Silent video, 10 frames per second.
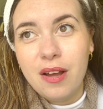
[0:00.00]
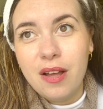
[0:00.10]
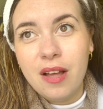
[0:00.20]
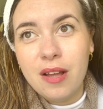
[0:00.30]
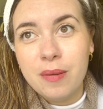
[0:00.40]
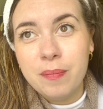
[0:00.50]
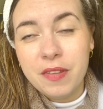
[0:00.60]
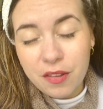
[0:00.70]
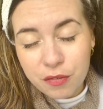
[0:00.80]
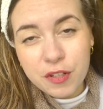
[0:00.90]

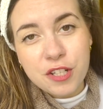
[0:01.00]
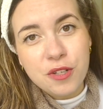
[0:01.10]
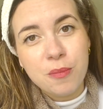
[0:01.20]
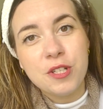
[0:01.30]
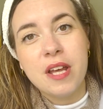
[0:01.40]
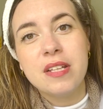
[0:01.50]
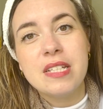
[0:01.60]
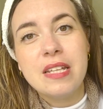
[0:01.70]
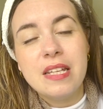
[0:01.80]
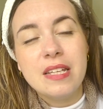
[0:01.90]
The other finished object
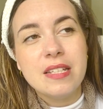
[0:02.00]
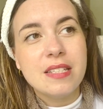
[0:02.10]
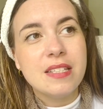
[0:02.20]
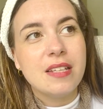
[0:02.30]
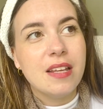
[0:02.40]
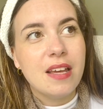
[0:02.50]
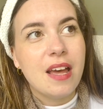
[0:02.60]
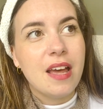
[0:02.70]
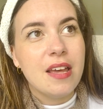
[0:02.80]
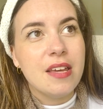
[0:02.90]
is
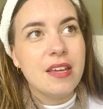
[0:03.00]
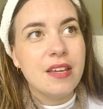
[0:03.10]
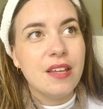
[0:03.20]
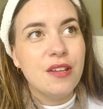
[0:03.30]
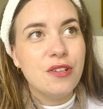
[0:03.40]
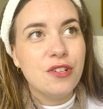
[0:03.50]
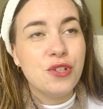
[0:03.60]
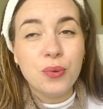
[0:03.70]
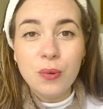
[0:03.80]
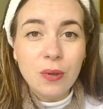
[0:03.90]
a
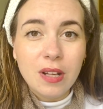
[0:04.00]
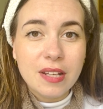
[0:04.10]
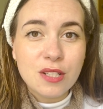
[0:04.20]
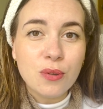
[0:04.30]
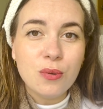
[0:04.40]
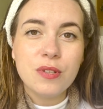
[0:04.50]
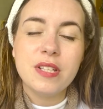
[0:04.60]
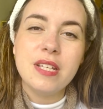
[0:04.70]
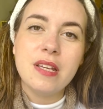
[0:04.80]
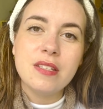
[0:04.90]
shawl. It's called
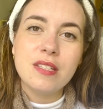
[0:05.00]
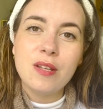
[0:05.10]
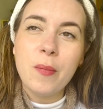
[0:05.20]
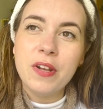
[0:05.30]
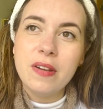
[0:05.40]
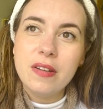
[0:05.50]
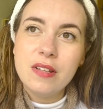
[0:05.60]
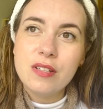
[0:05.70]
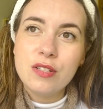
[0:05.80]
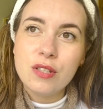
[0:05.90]
the
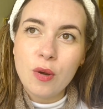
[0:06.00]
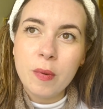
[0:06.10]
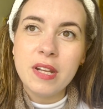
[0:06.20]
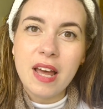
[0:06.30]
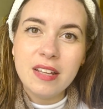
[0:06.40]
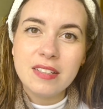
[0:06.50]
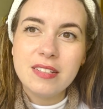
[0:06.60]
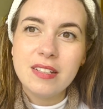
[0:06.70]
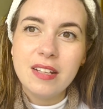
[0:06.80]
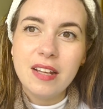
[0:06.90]

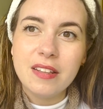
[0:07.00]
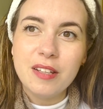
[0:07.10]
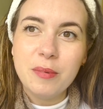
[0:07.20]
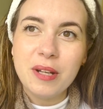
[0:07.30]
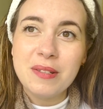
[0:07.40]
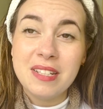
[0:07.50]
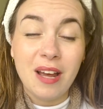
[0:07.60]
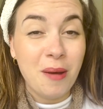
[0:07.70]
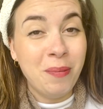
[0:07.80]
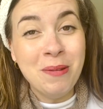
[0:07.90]
Sommernacht, I think you pronounce it.
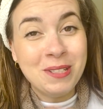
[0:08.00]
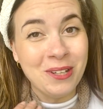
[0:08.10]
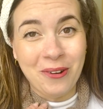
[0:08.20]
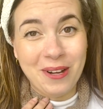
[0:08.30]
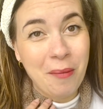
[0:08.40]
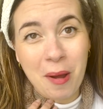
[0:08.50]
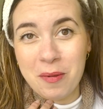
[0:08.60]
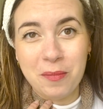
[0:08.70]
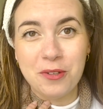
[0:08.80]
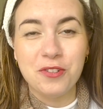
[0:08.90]
I'm sorry, I might
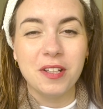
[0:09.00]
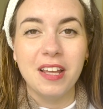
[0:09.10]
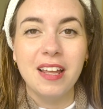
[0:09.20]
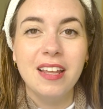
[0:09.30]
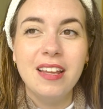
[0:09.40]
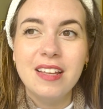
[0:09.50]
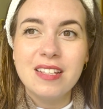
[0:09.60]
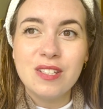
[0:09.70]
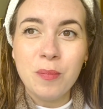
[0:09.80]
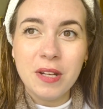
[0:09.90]
be butchering that.
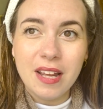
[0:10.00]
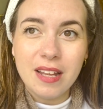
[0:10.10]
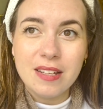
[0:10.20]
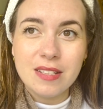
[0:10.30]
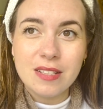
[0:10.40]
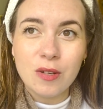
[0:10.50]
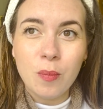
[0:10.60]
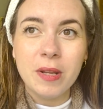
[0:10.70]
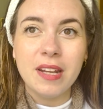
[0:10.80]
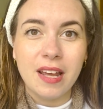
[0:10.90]

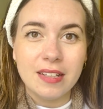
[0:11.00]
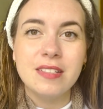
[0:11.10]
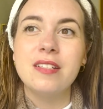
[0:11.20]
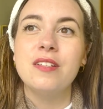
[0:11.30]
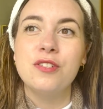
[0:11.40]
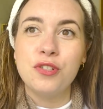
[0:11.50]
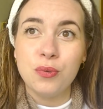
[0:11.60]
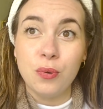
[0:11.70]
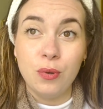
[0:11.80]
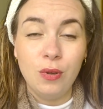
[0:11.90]
Sommernacht
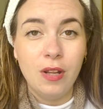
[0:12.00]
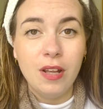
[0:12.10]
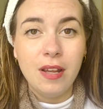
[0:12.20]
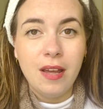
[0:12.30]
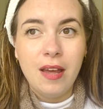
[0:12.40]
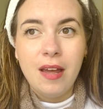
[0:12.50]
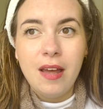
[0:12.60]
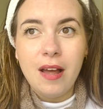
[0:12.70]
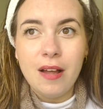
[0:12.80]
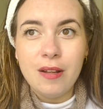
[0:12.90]
shawl,
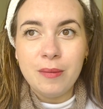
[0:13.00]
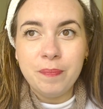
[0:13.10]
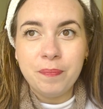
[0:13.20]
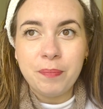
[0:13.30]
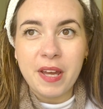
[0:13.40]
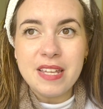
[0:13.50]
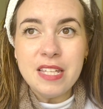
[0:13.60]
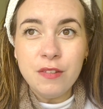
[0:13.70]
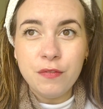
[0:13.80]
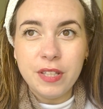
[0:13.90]
by
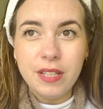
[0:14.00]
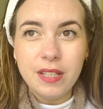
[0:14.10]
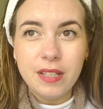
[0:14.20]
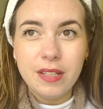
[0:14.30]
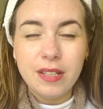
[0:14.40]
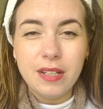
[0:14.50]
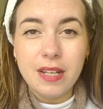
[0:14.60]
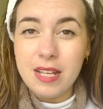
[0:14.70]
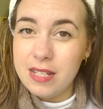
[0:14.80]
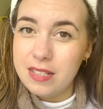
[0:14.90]
Evie
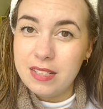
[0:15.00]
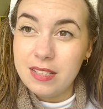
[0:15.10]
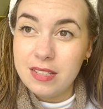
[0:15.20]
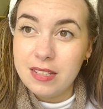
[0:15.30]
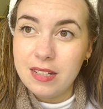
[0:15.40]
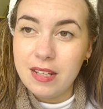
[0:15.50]
Knits.